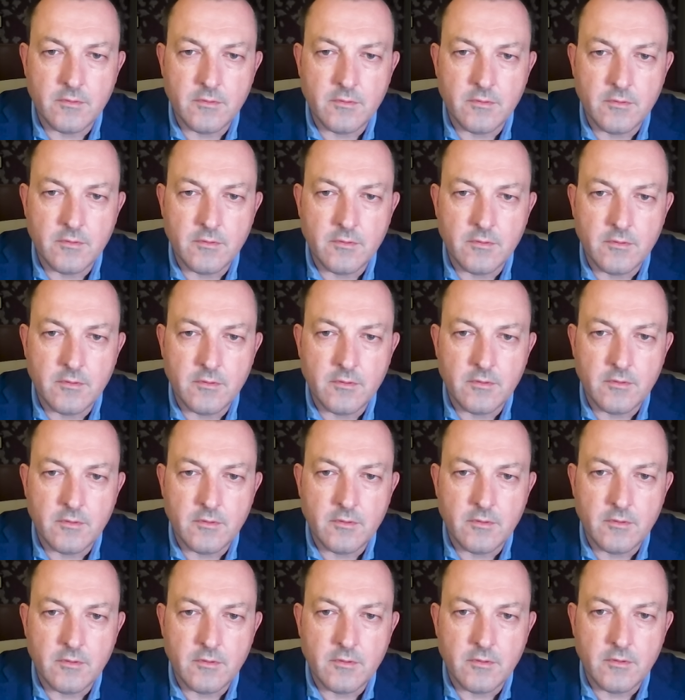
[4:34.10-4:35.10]

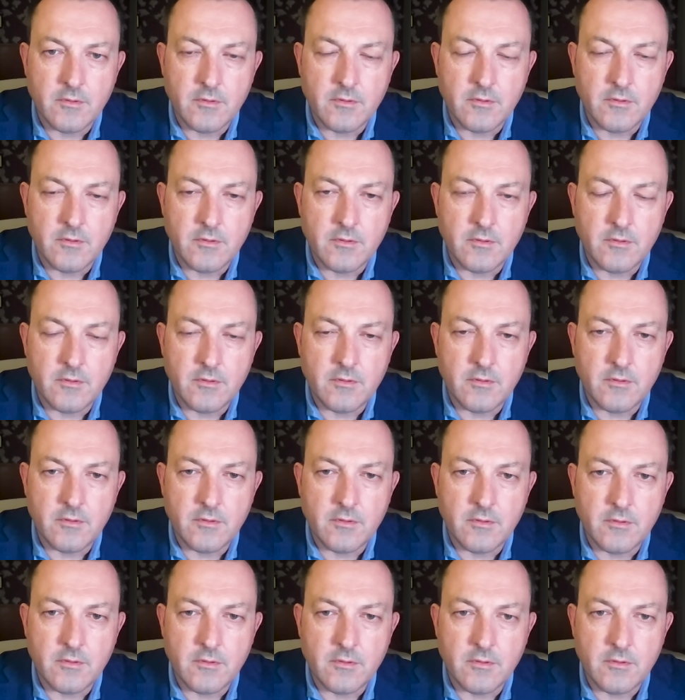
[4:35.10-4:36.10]

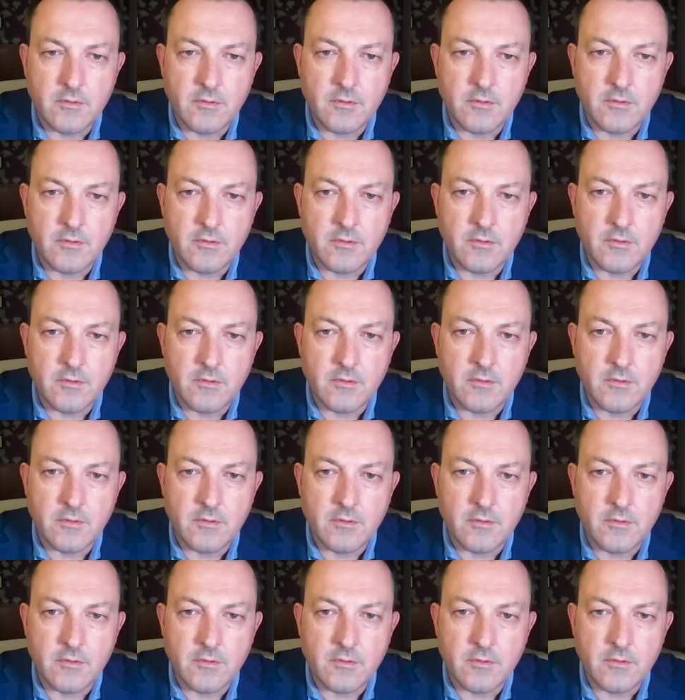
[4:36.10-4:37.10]

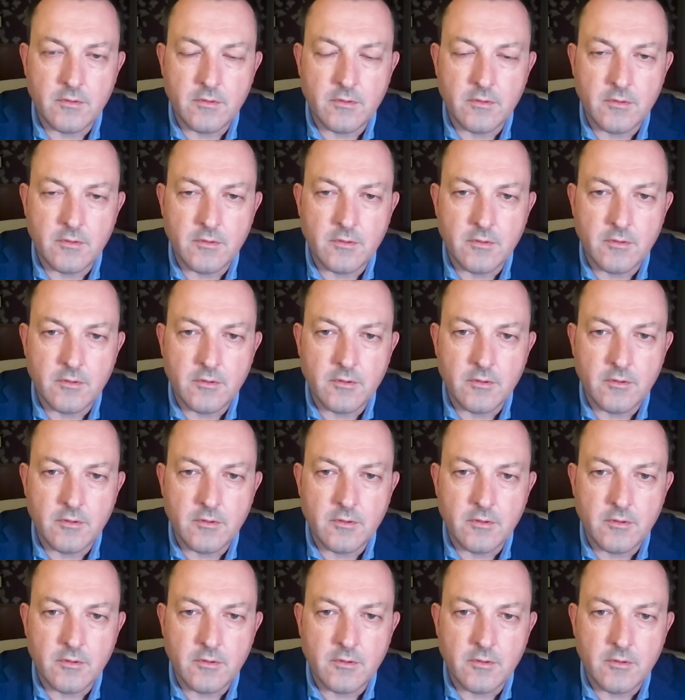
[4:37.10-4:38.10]

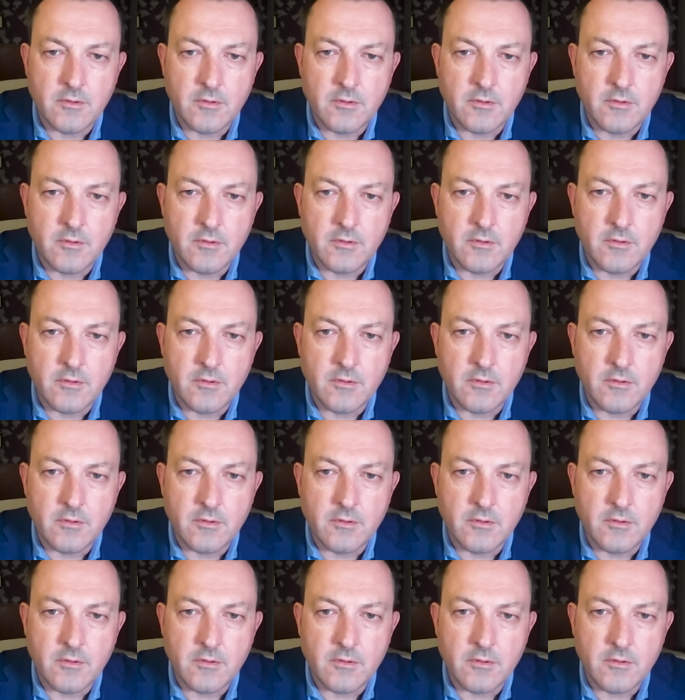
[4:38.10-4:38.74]
(silent)